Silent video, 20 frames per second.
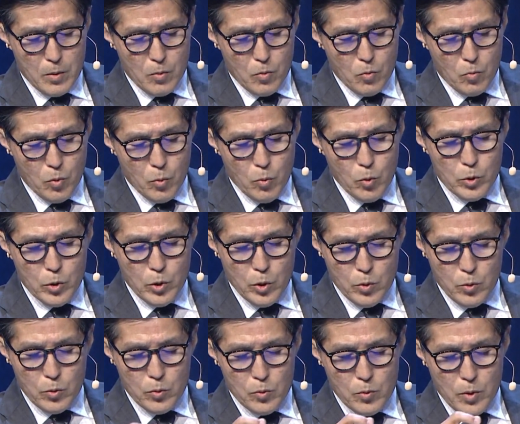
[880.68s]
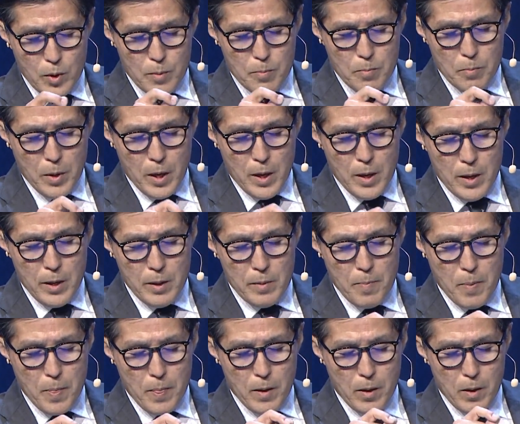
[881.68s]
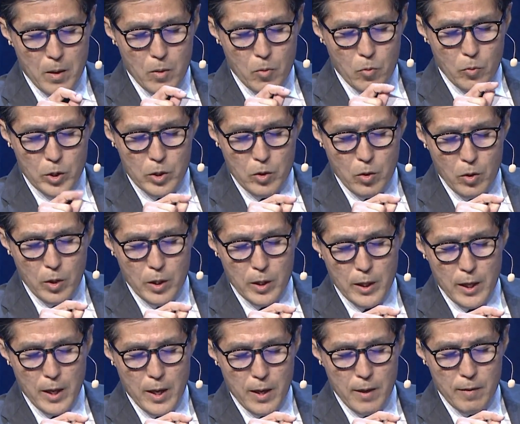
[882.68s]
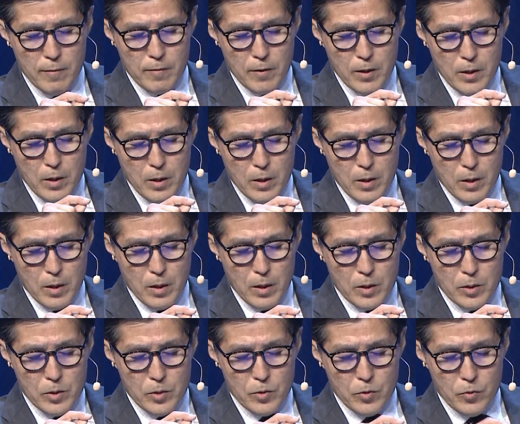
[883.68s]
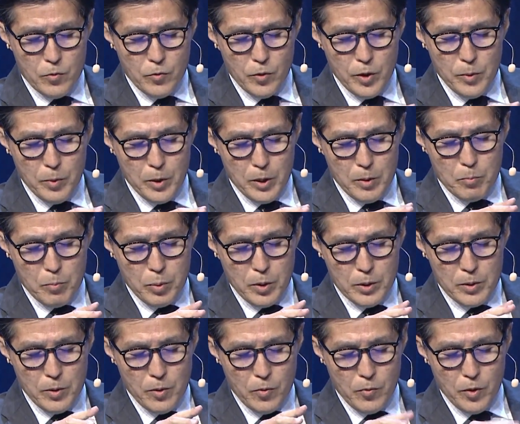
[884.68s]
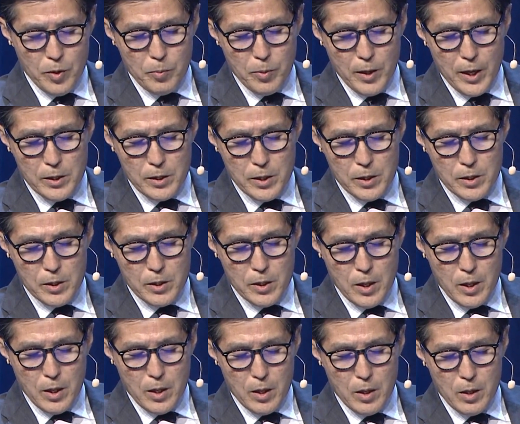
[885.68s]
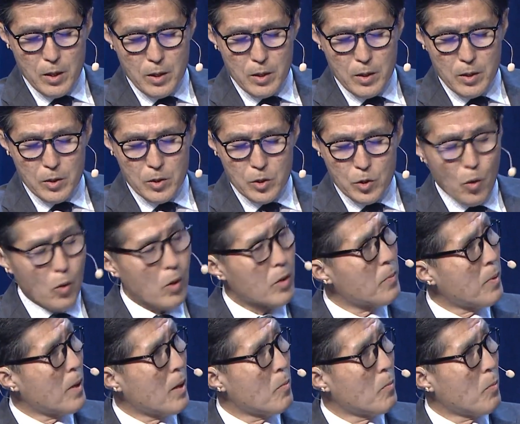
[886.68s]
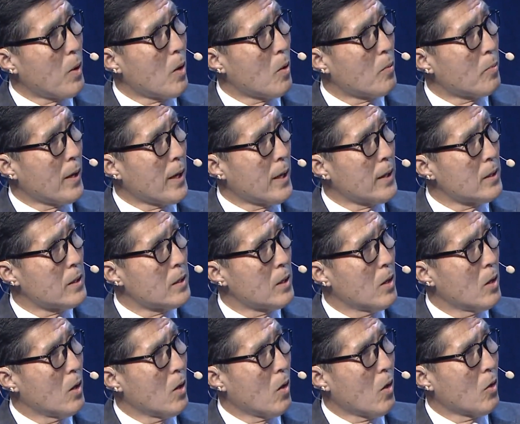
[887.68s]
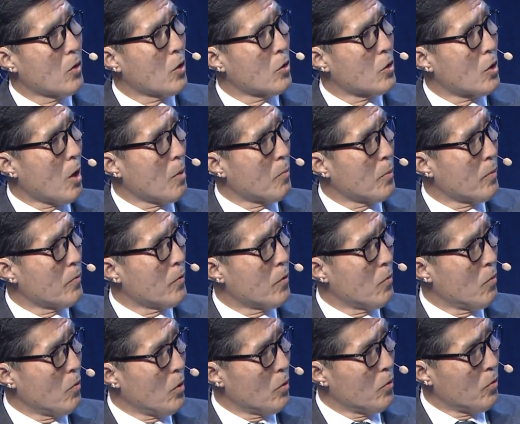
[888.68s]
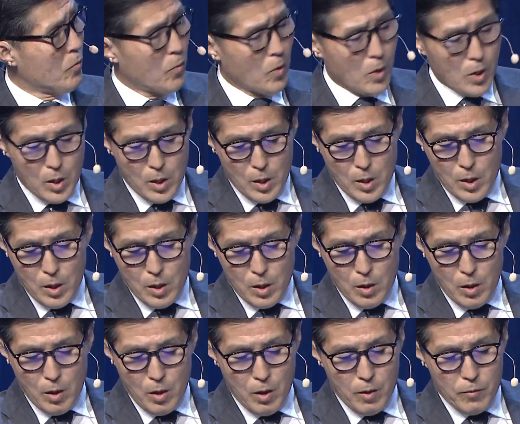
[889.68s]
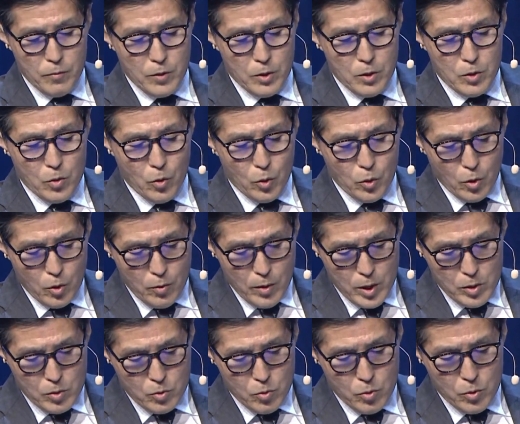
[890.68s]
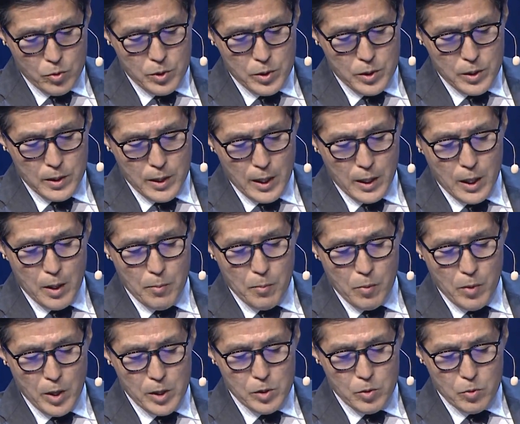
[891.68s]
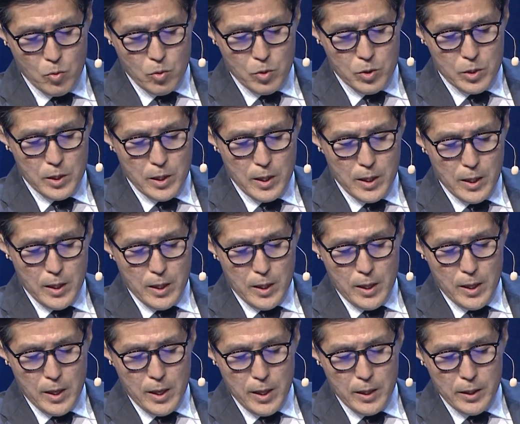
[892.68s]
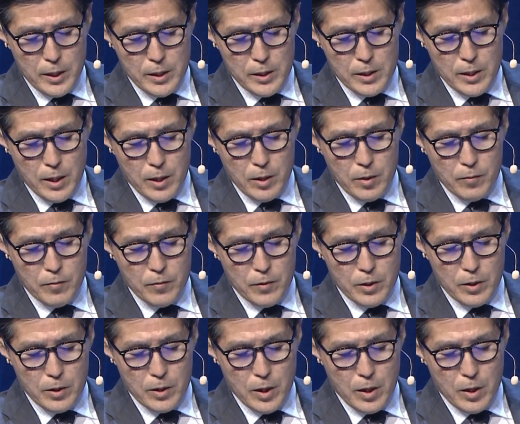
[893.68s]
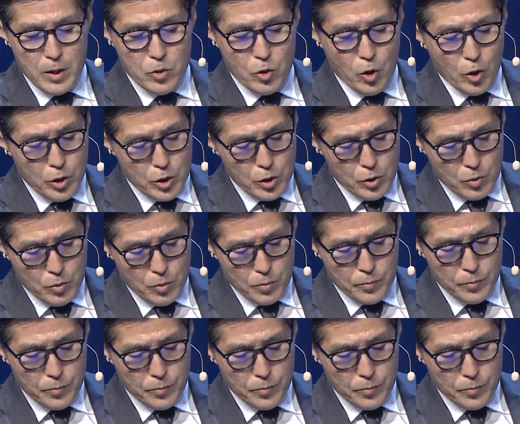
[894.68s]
will do by, we currently have three places solar power plants on the top of the roof of the Tokyo Racecourse, Nakayama Racecourse, and inside of the jockey school.